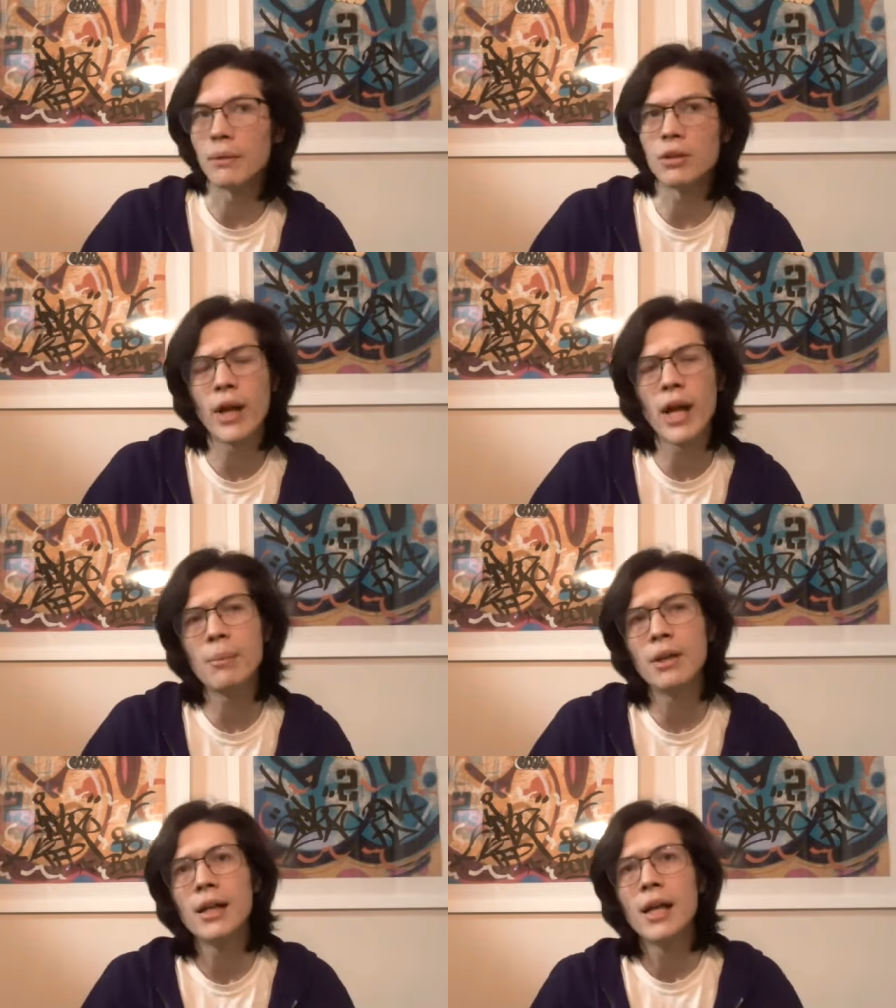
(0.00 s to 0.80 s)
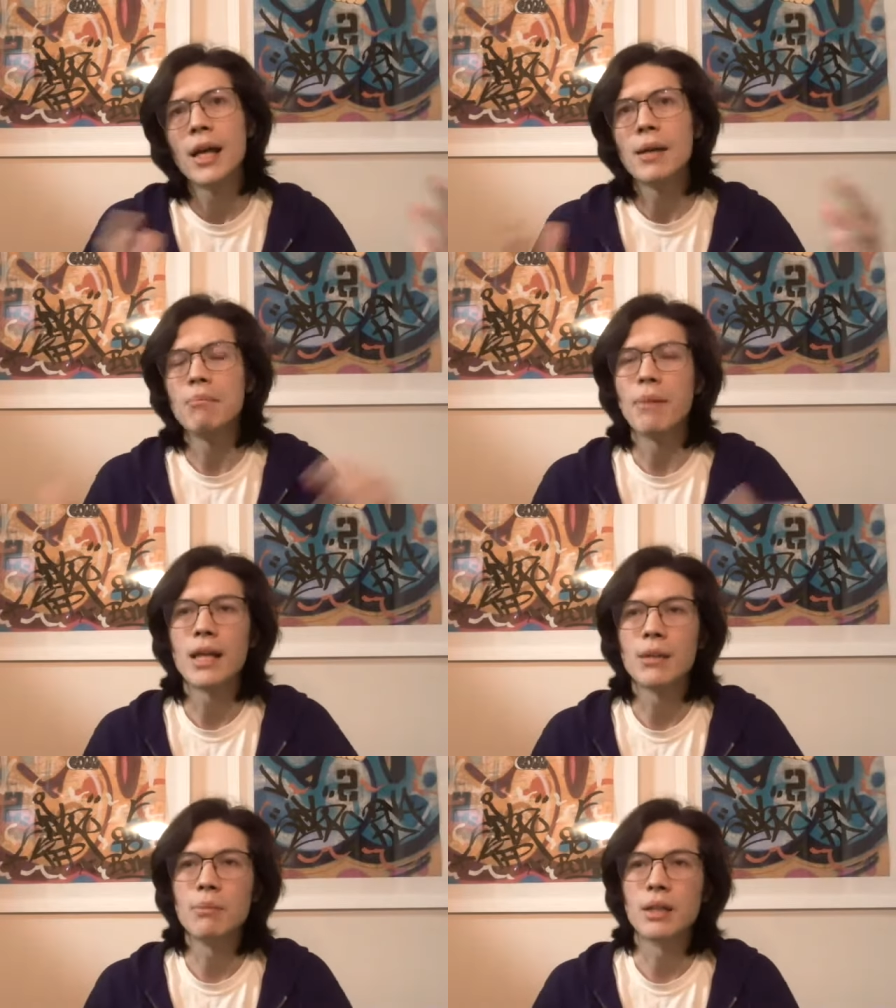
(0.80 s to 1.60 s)
my grandma
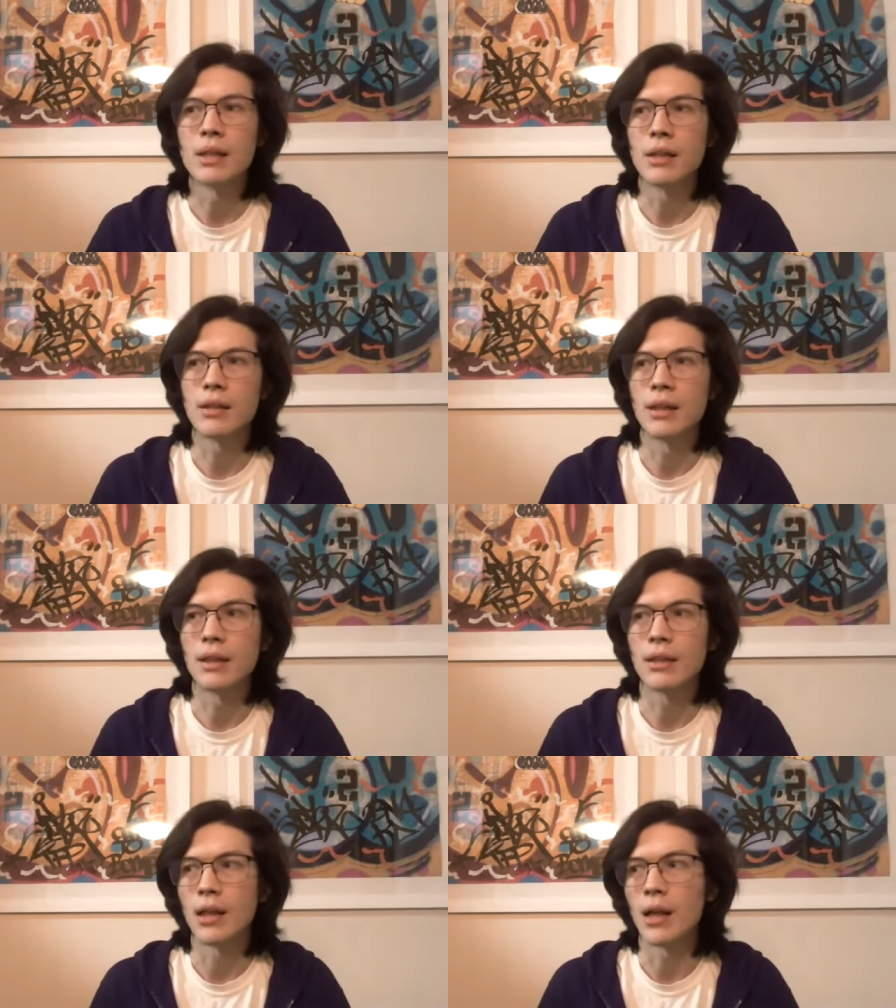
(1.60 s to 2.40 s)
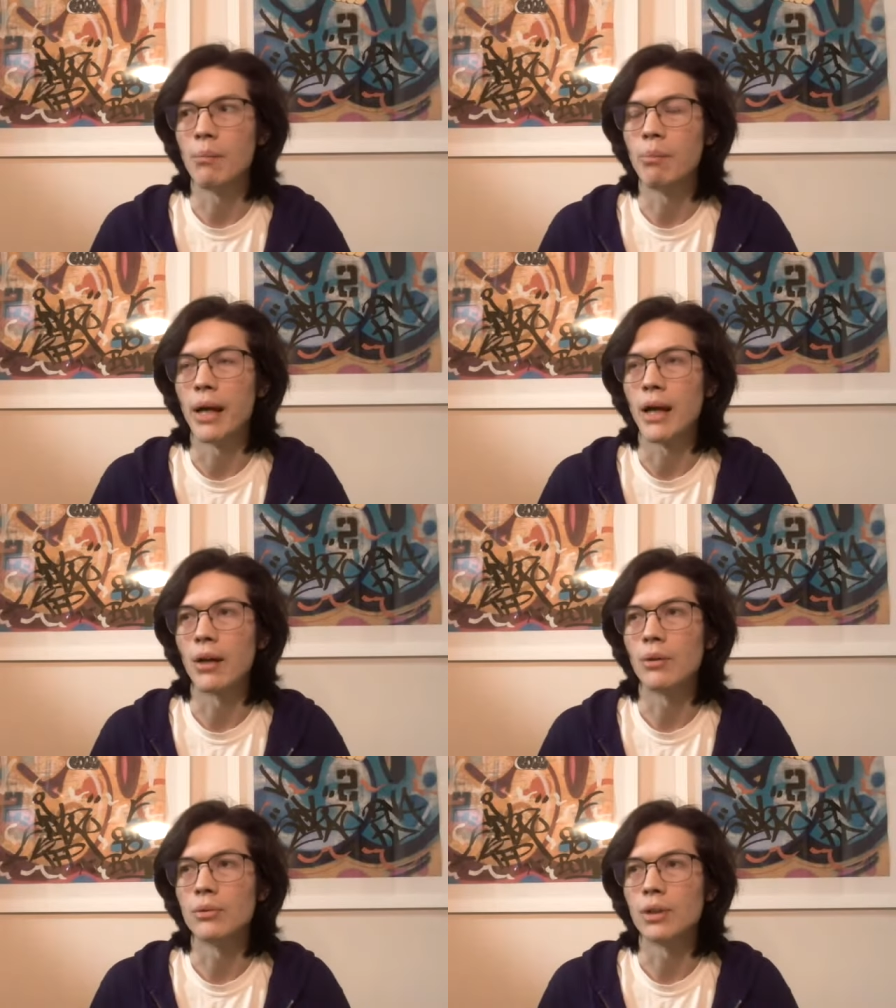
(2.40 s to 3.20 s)
made me think
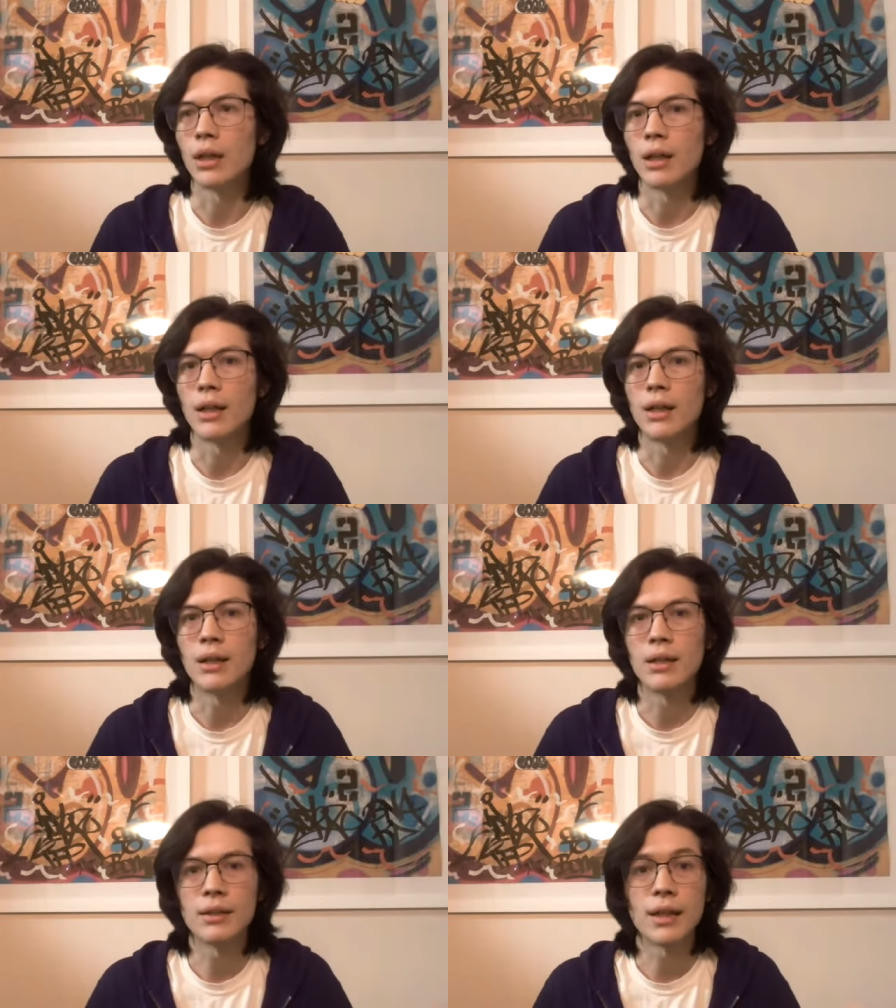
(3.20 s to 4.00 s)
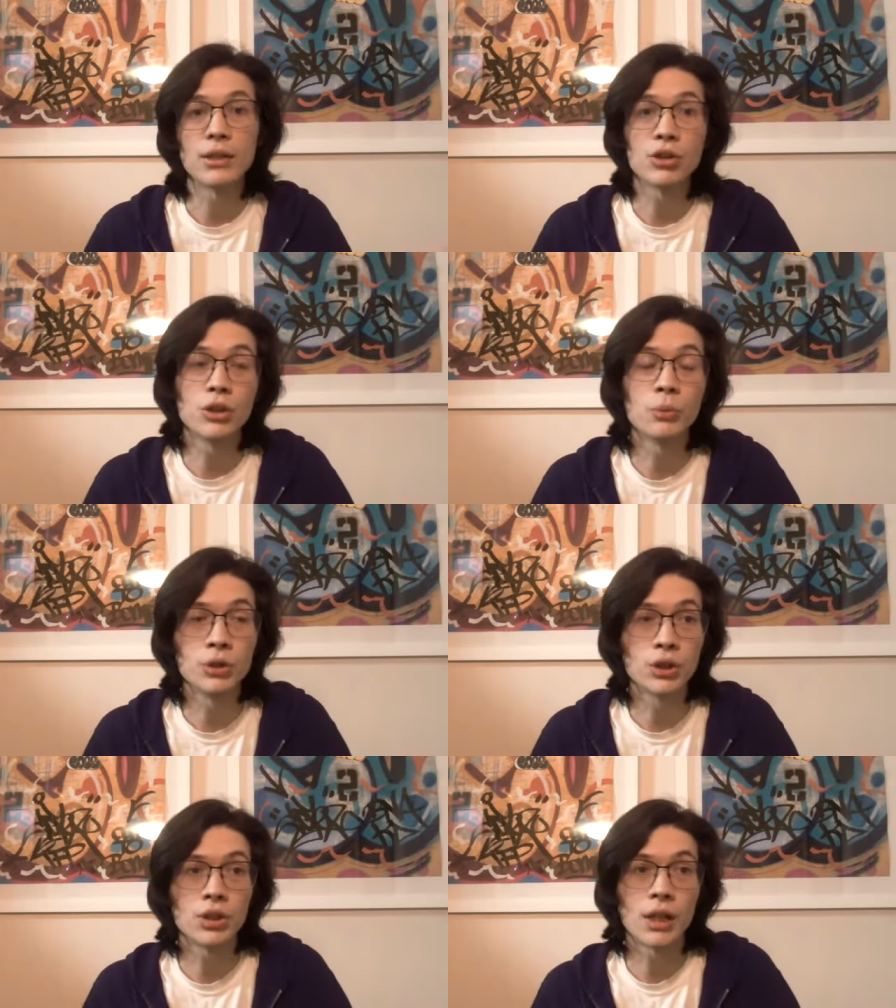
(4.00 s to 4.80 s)
about that she was
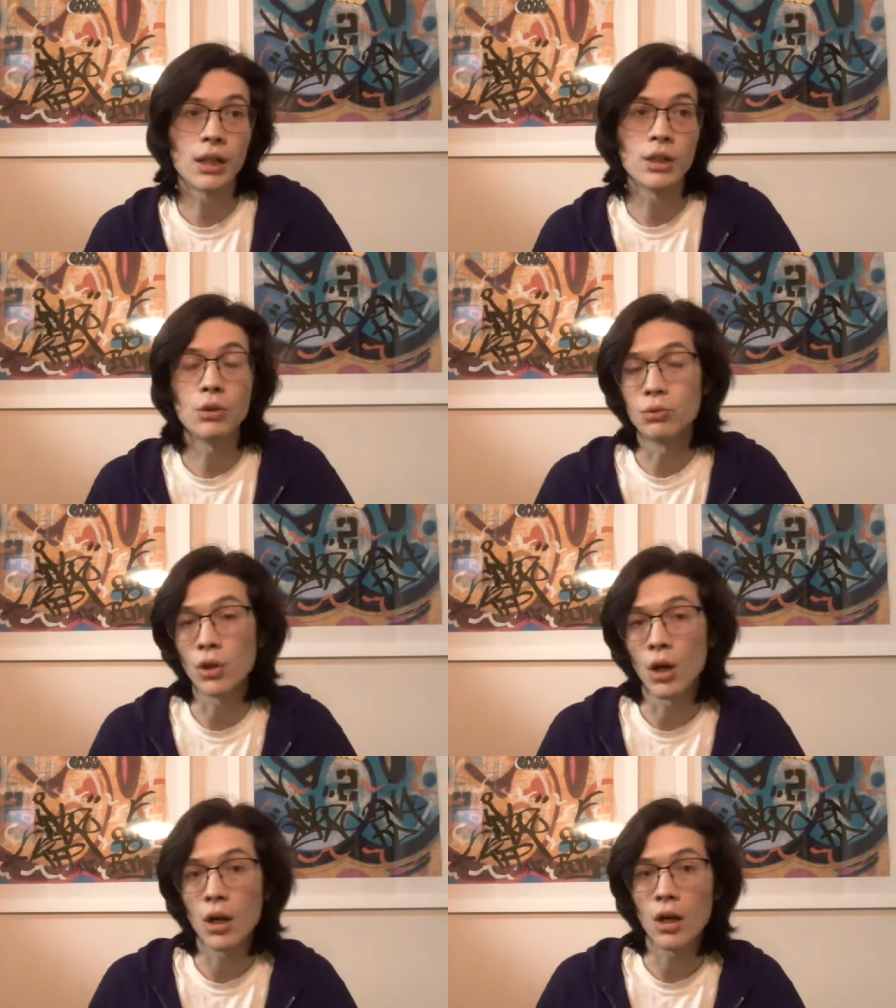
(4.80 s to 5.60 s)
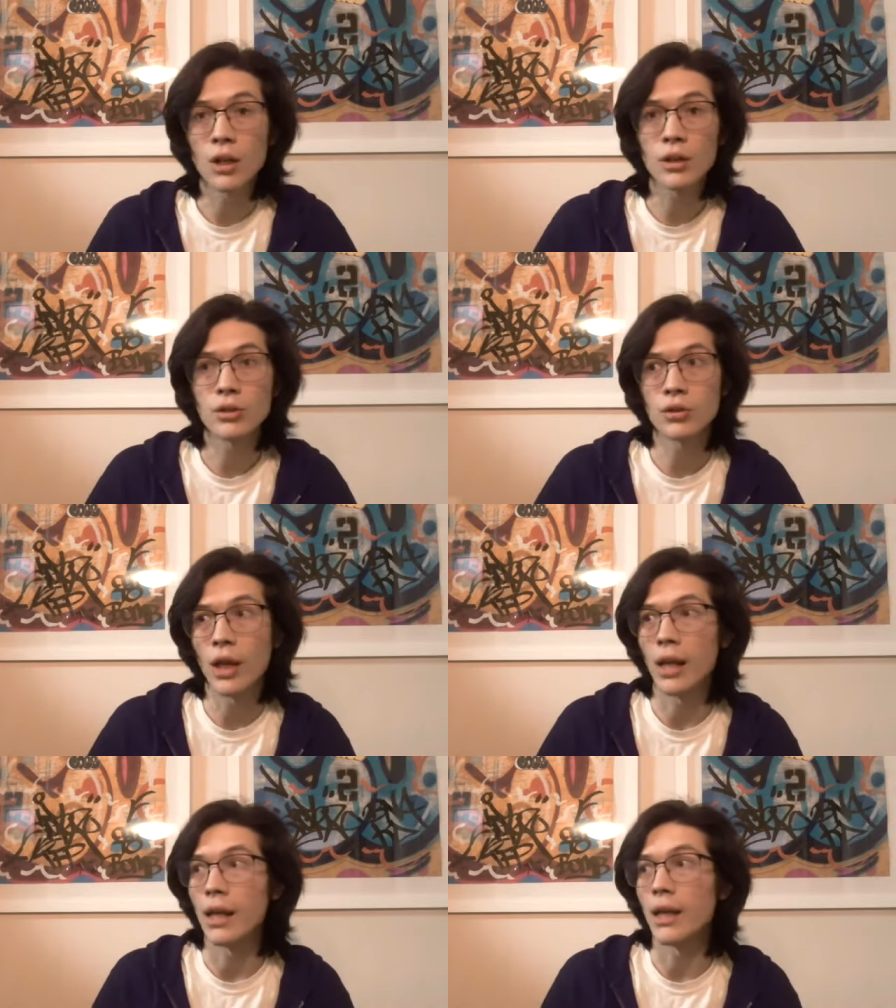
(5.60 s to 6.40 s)
just getting a new dog.
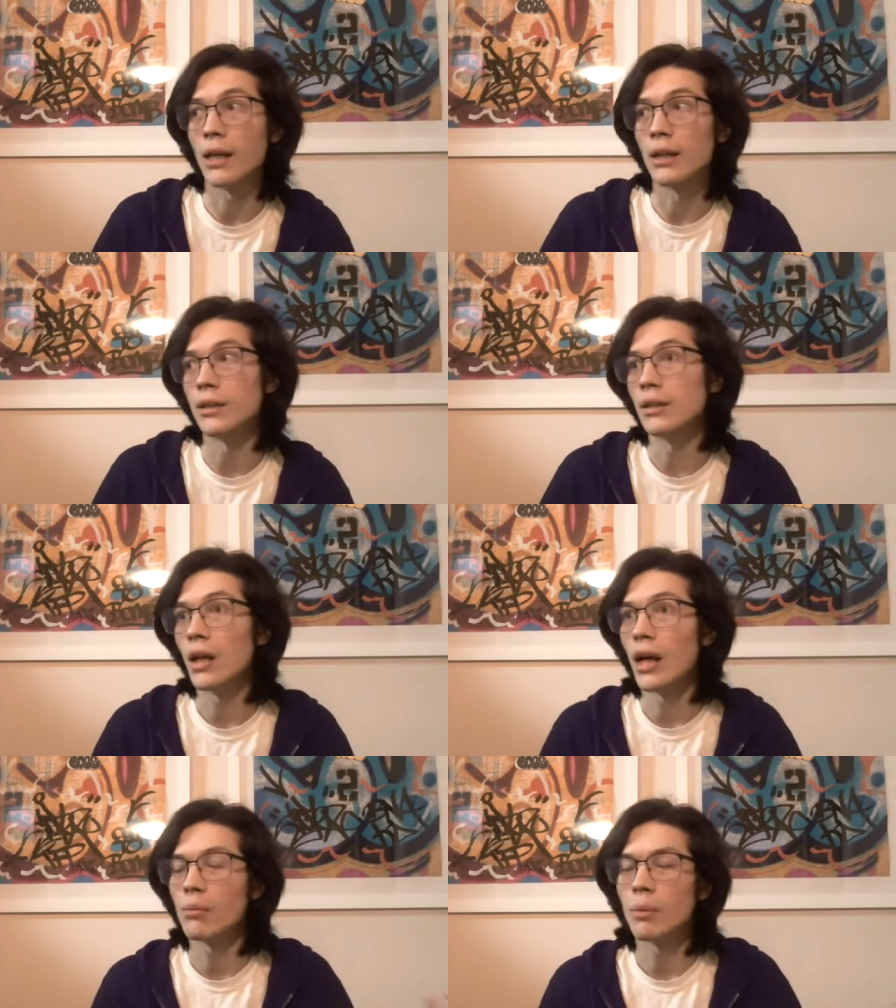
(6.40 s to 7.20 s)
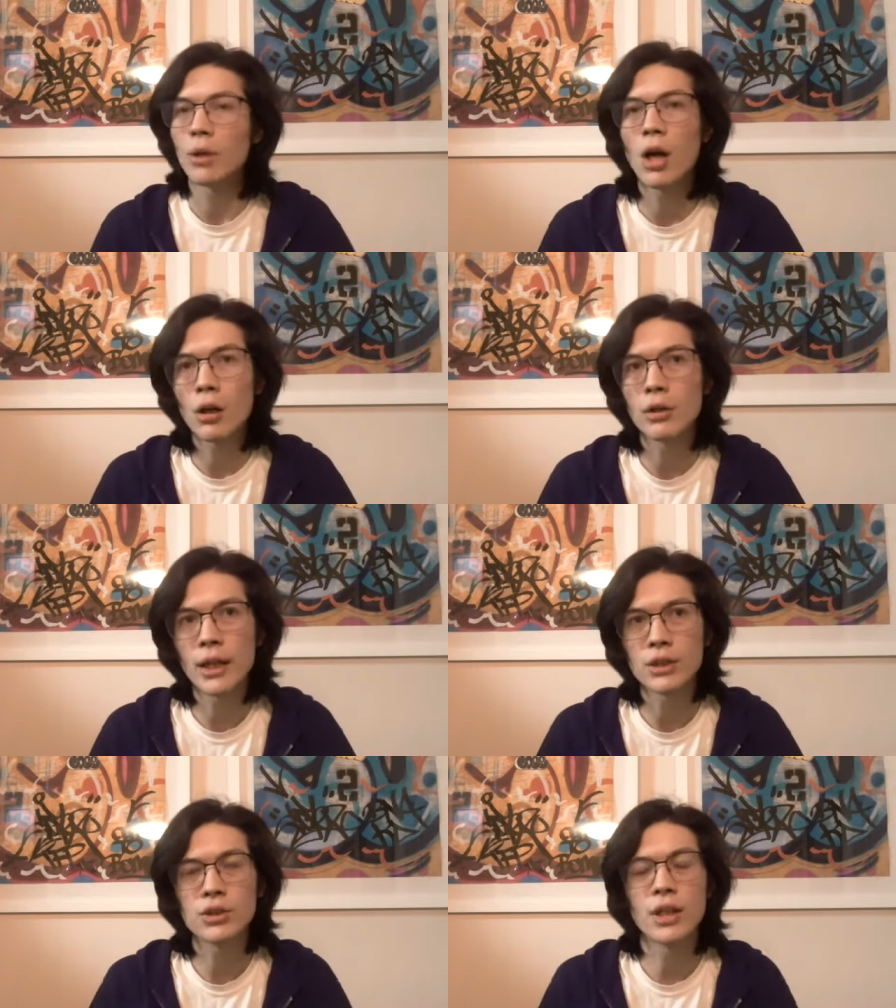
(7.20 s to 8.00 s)
And I remember, oh yeah,
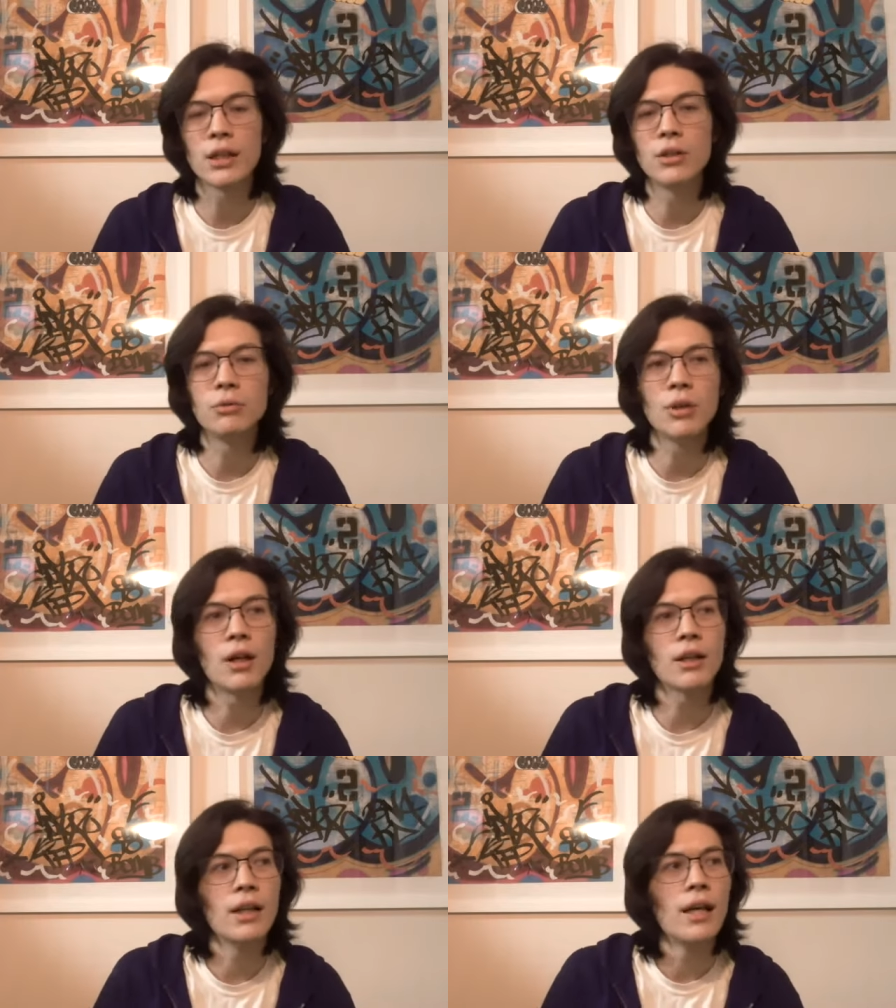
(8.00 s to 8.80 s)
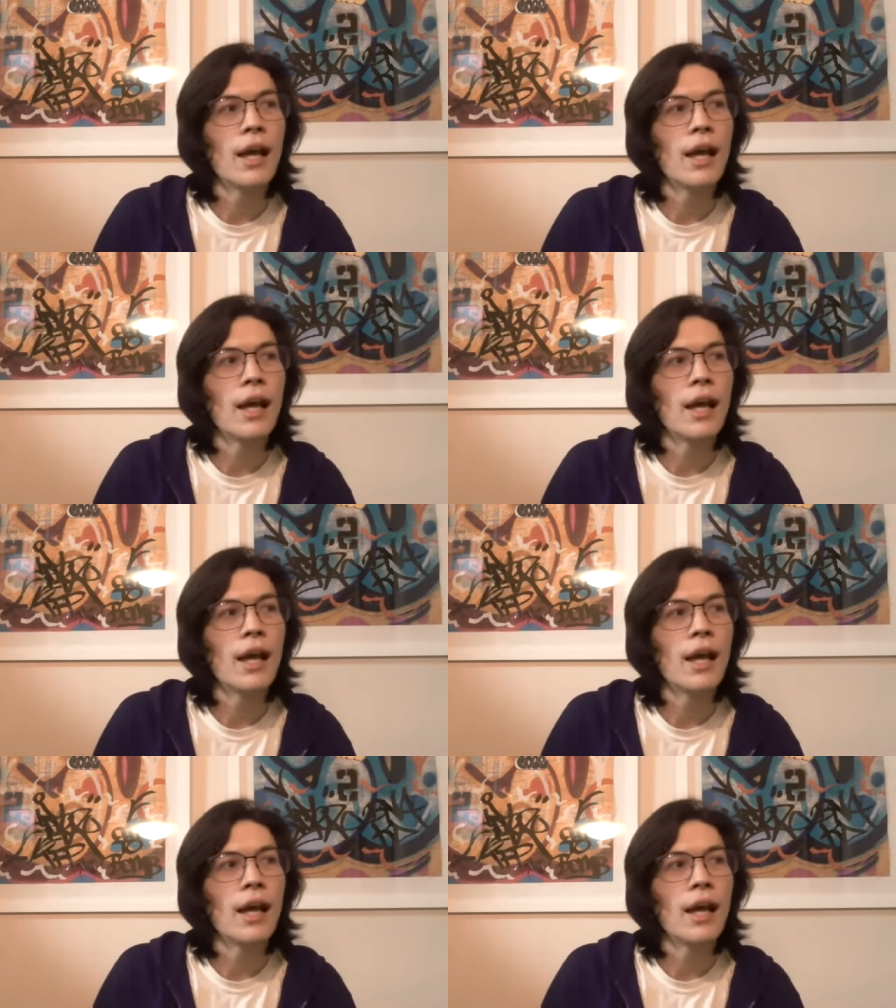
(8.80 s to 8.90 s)
she's getting a new dog.